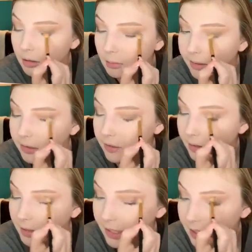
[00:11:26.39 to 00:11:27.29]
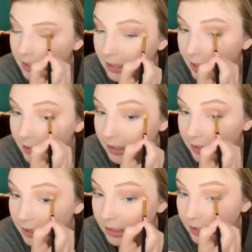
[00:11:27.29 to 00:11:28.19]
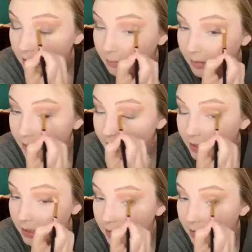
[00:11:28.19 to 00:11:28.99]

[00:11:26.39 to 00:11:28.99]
to make sure everything is nice and seamless.